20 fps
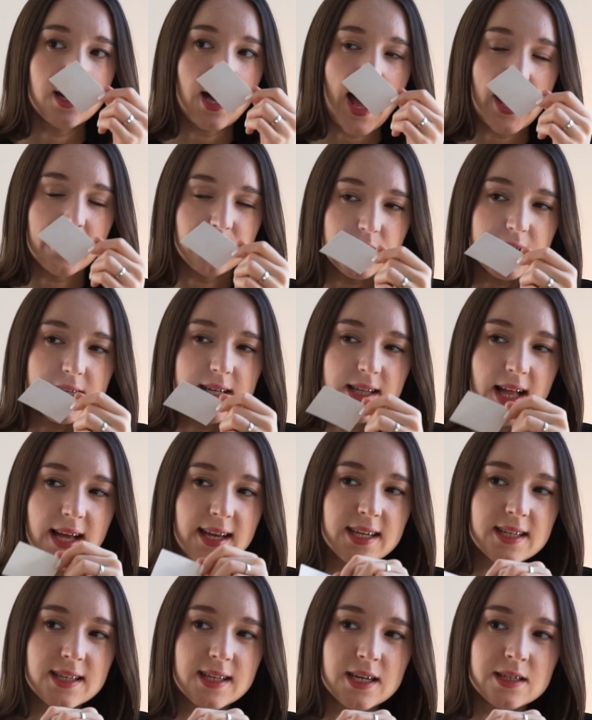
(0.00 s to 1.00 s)
I really
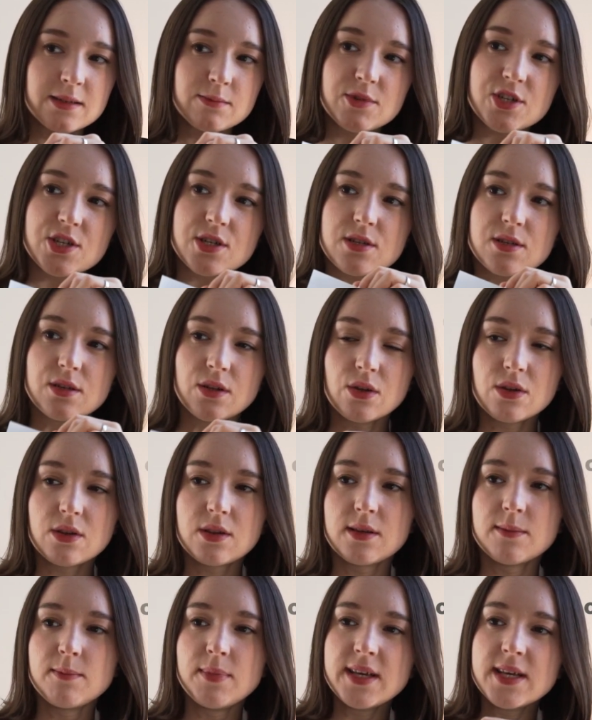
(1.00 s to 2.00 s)
like it, I'm just
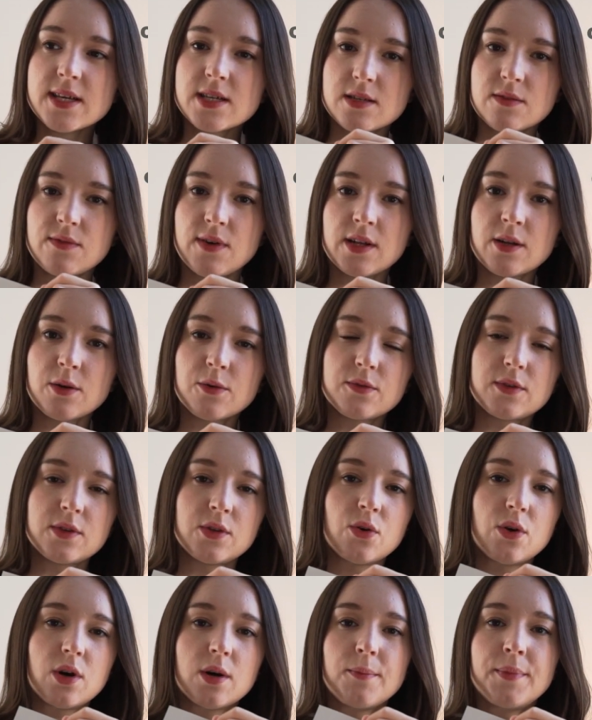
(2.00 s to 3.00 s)
not the biggest fan of
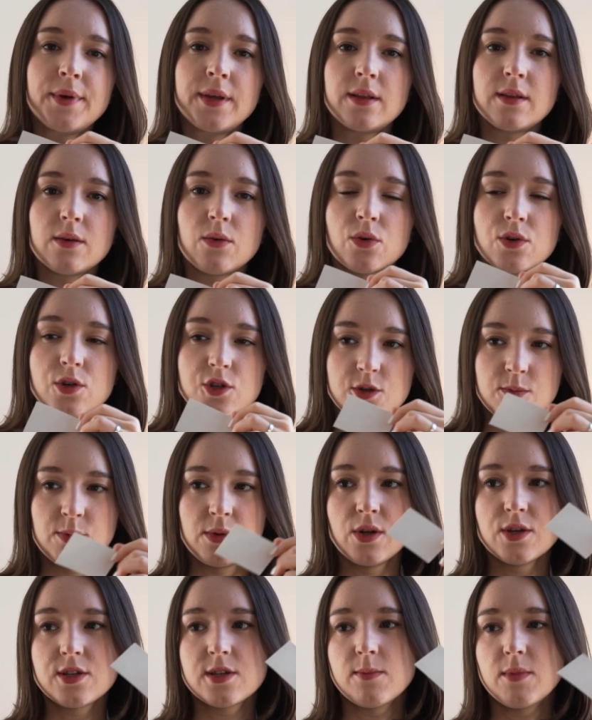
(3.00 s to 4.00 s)
tonka bean orange
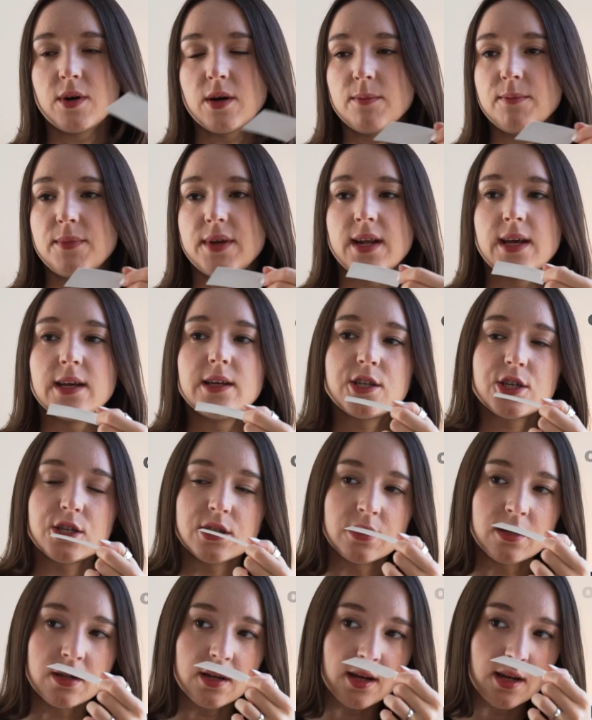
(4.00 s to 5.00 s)
blossom
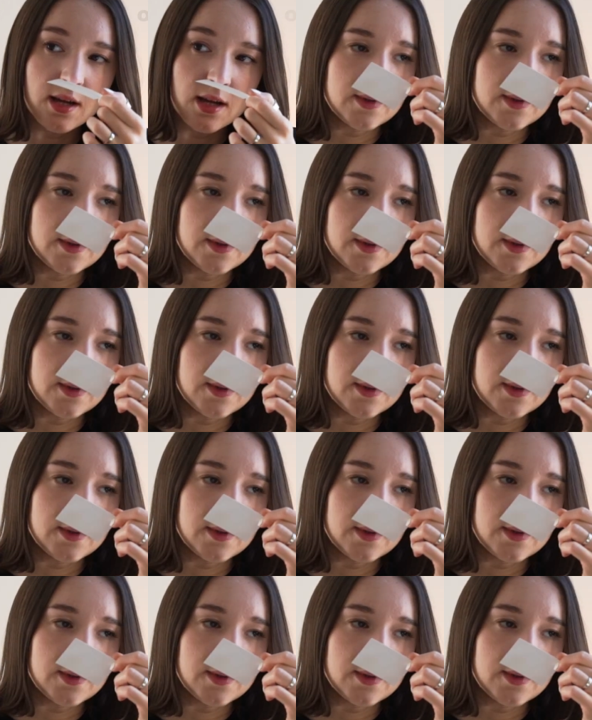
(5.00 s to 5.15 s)
combination.